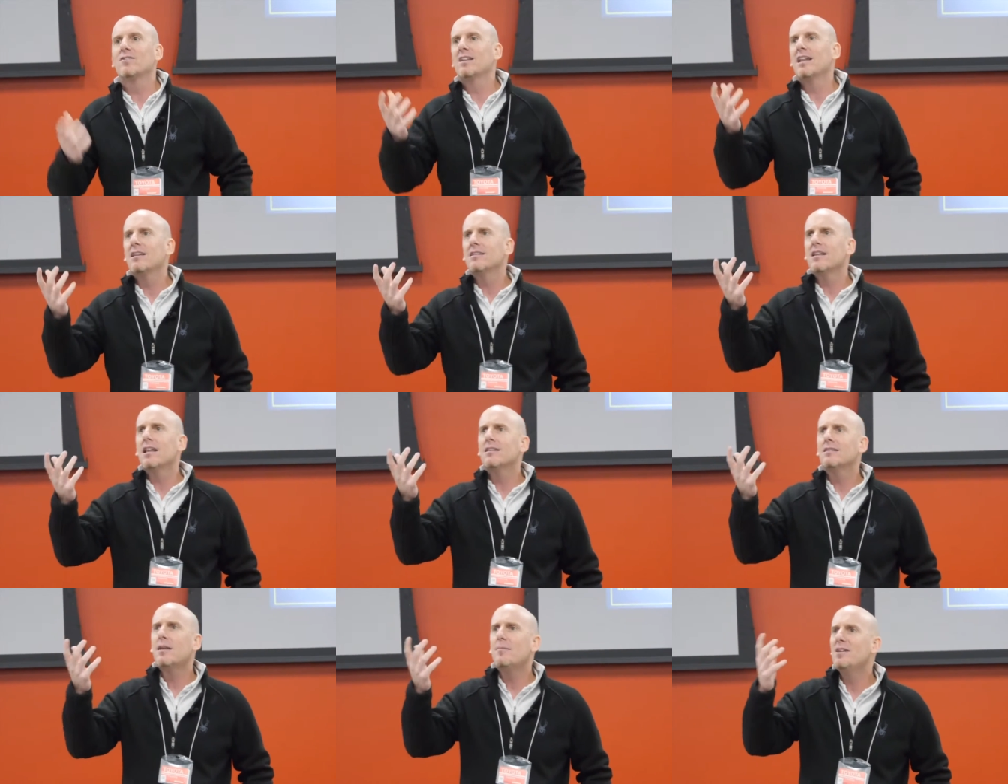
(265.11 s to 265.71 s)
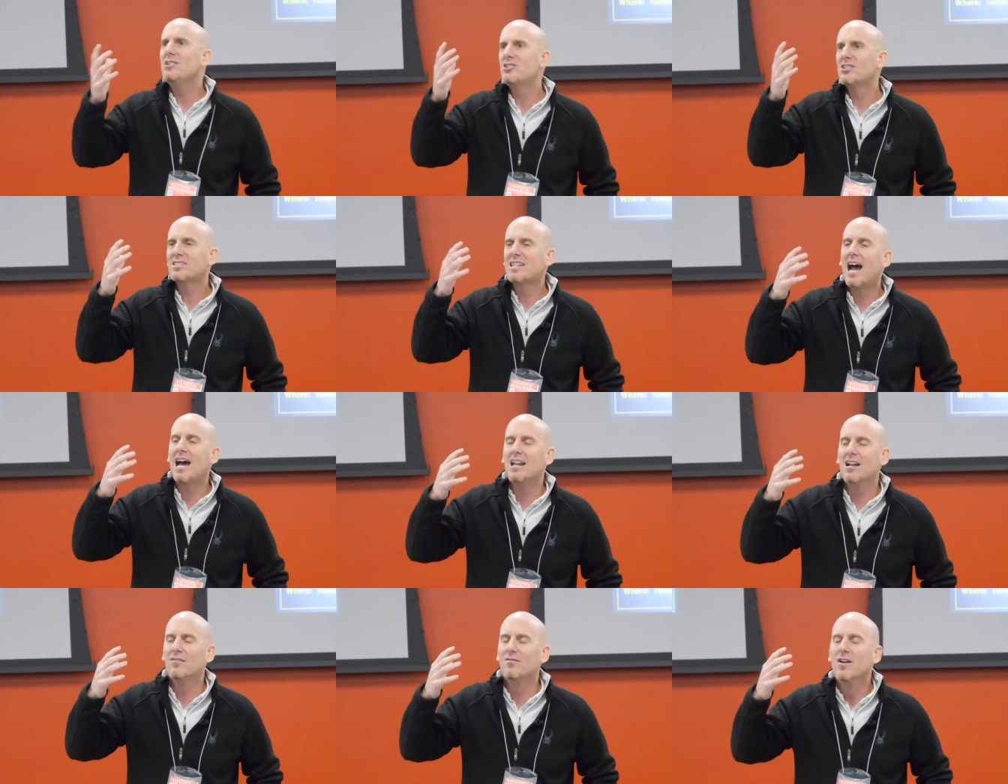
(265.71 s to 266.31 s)
let, let me just
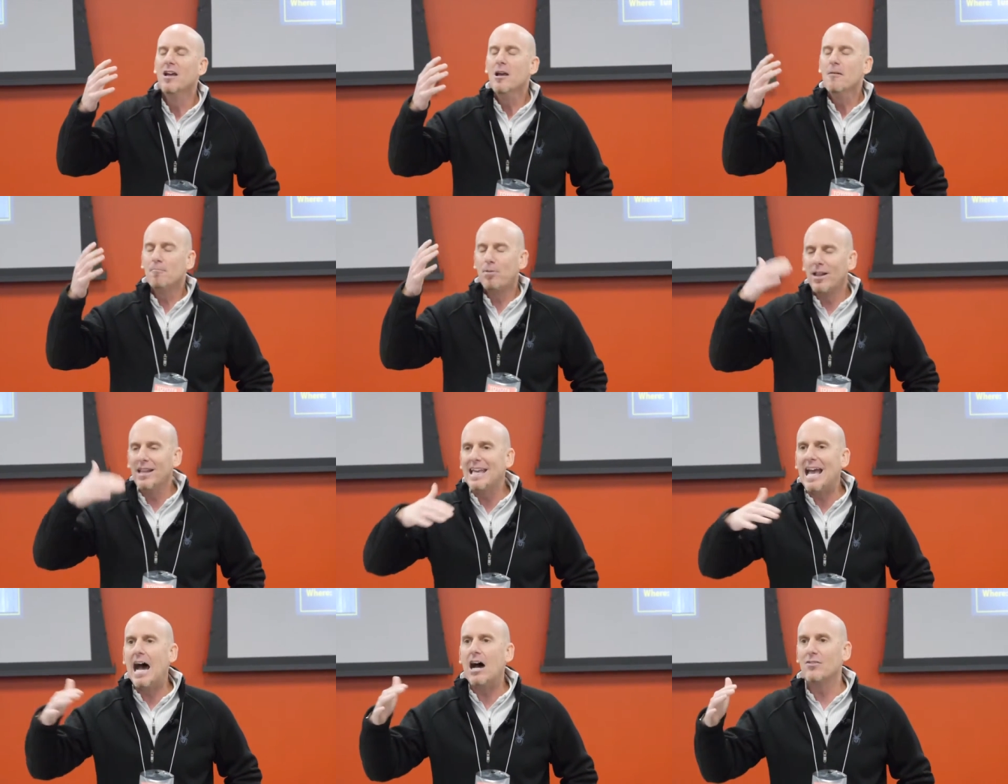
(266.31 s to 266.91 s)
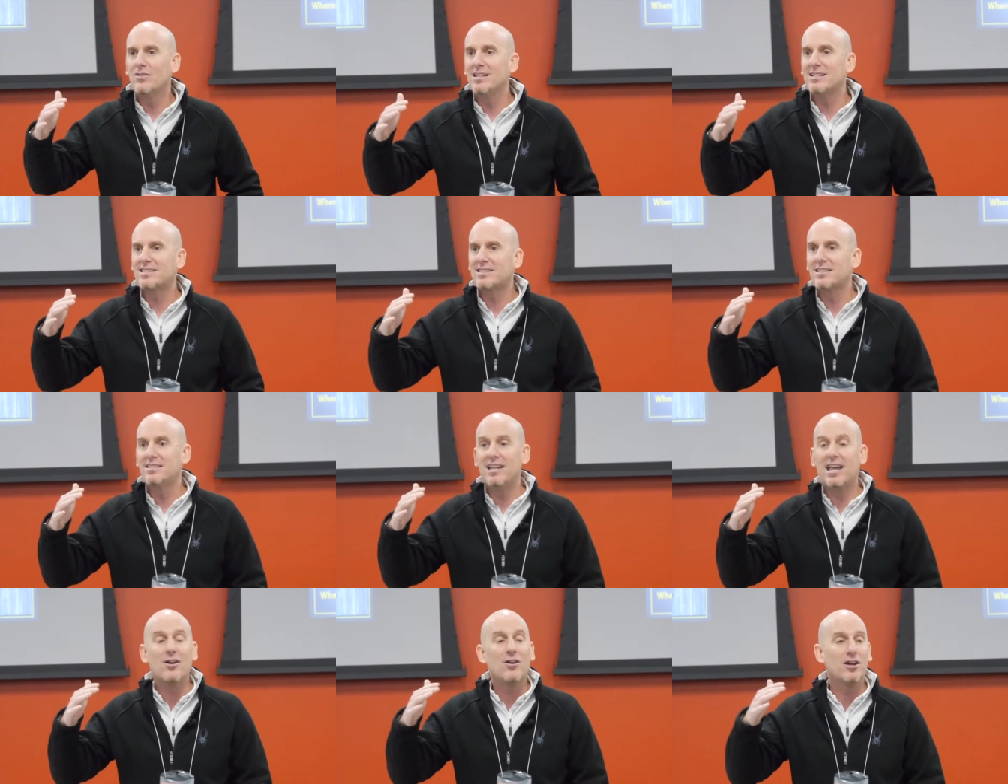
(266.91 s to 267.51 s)
kind of play out this
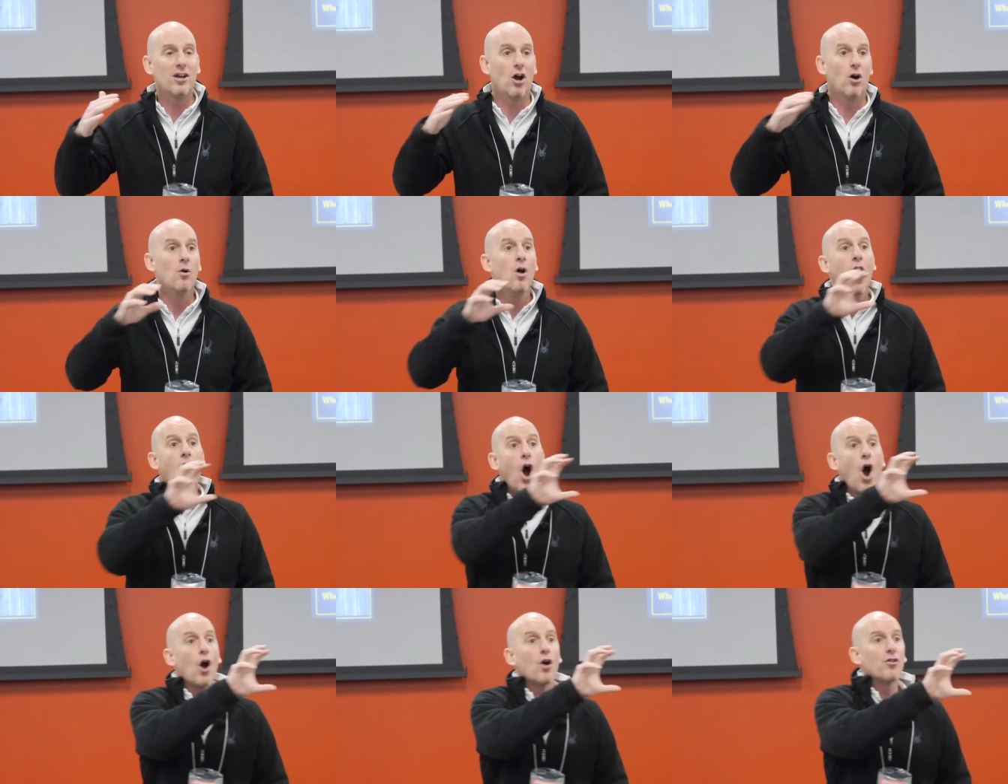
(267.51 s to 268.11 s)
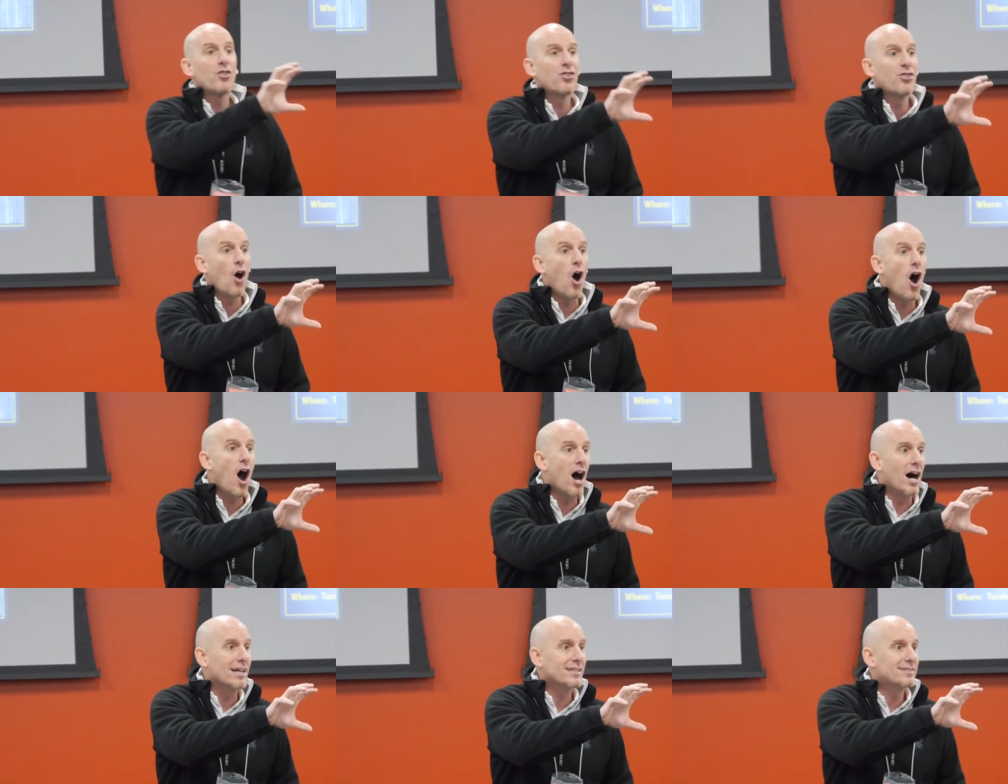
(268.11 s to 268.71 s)
scenario. Our
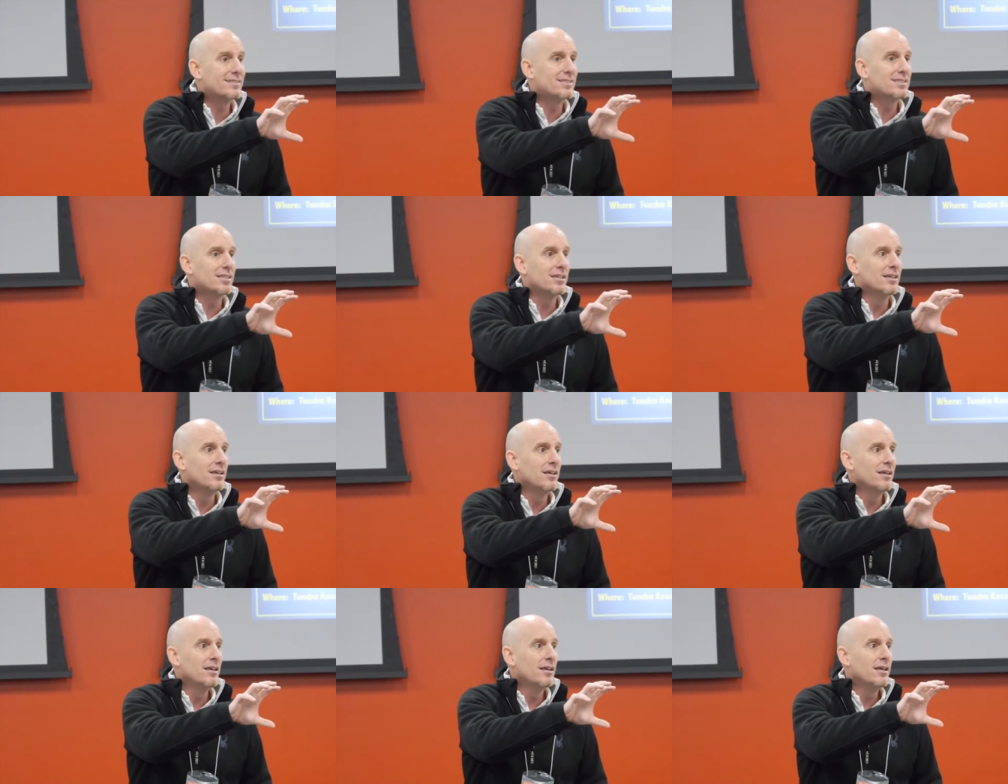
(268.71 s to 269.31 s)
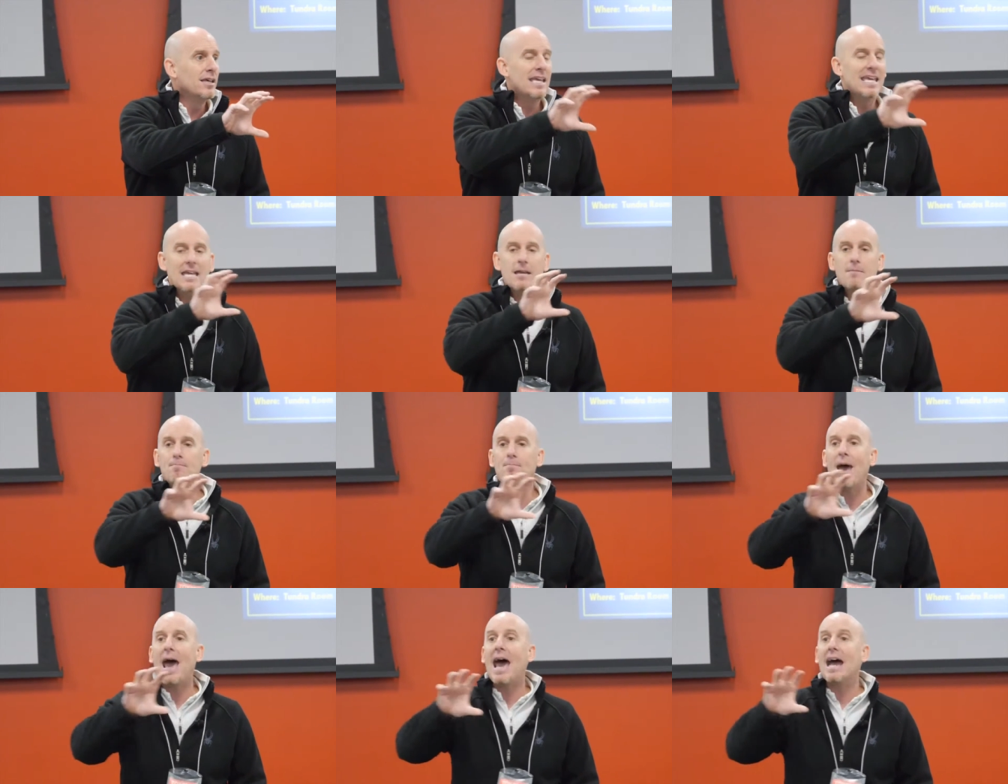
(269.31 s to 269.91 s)
thoughts
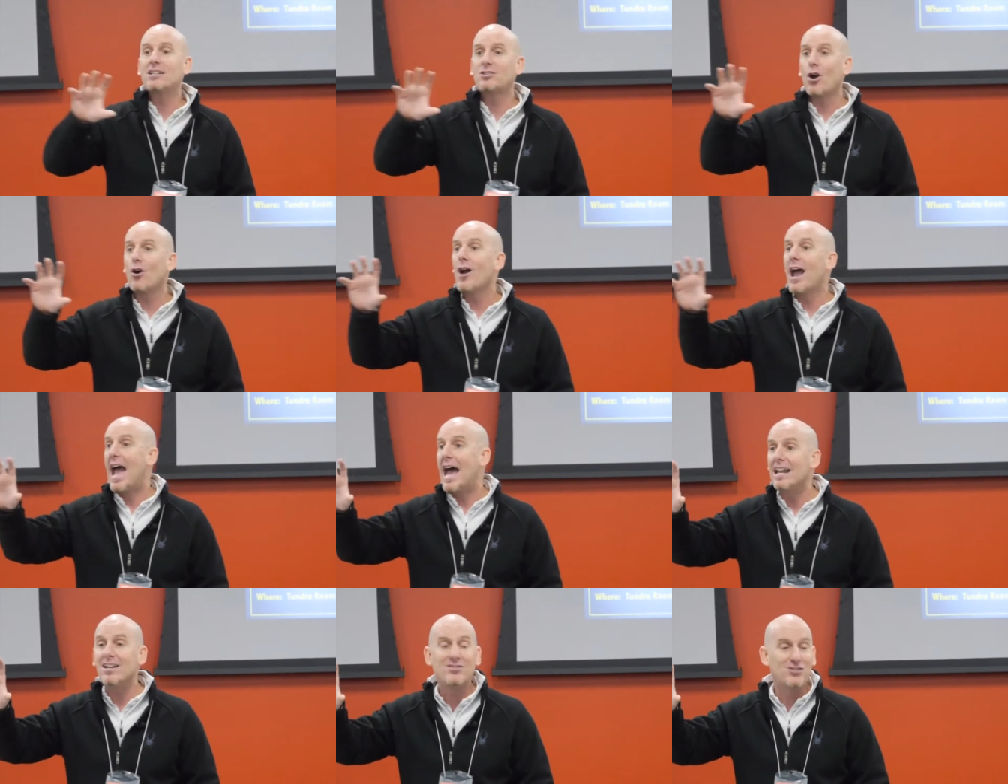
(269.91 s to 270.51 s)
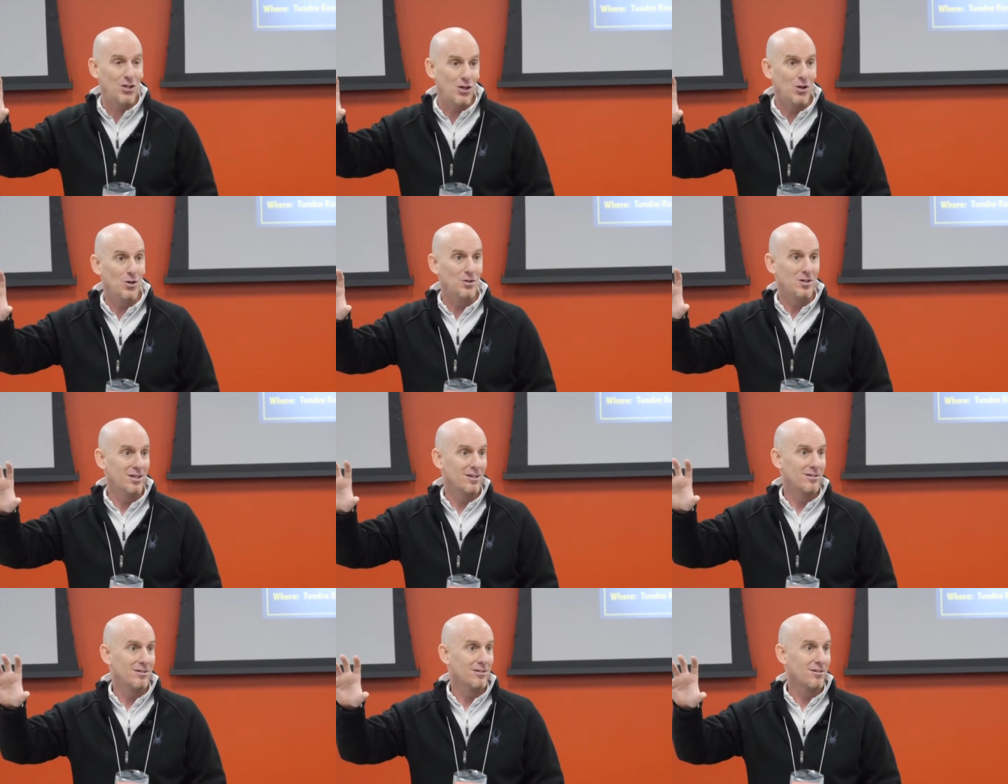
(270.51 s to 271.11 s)
impact our
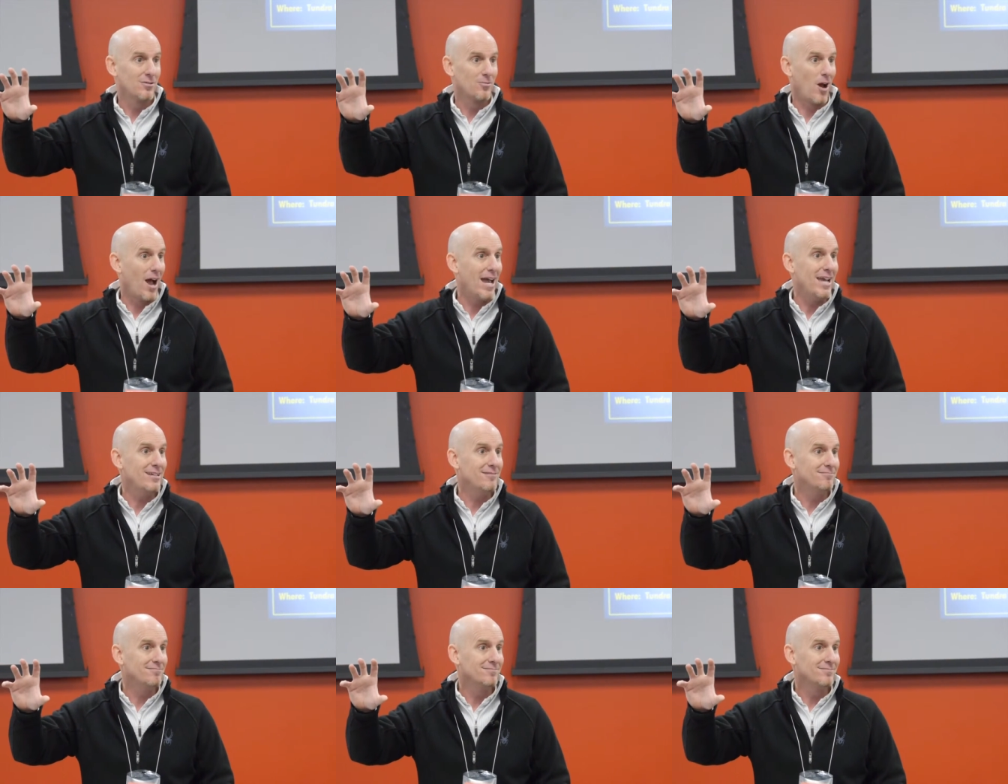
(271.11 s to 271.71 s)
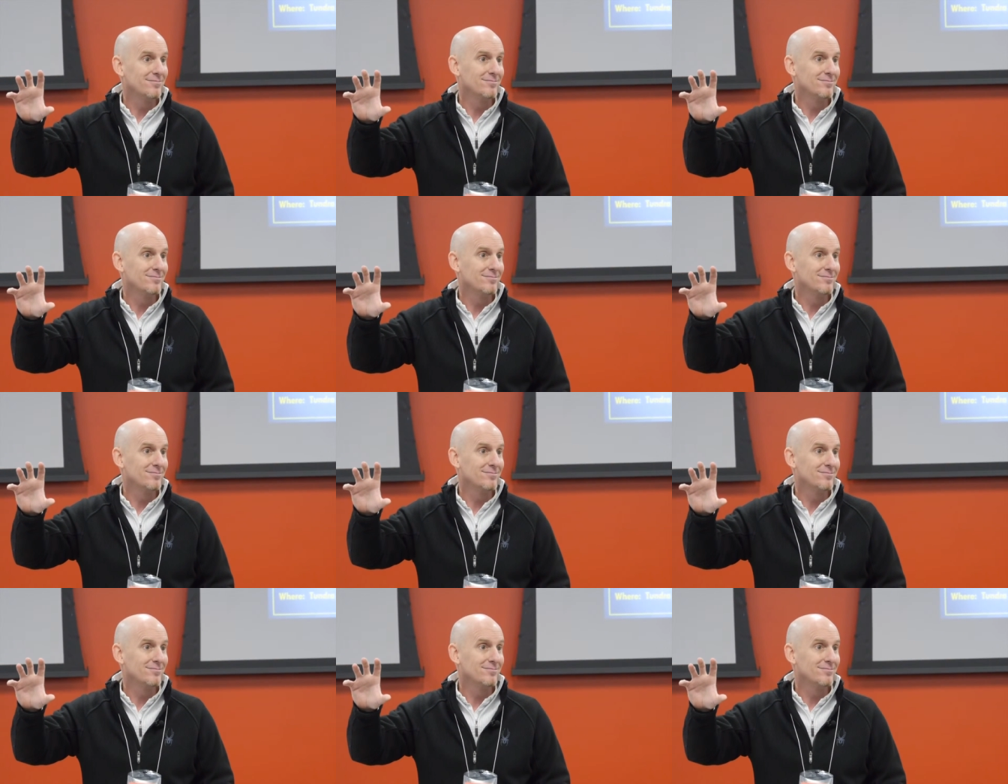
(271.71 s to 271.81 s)
attitude, right?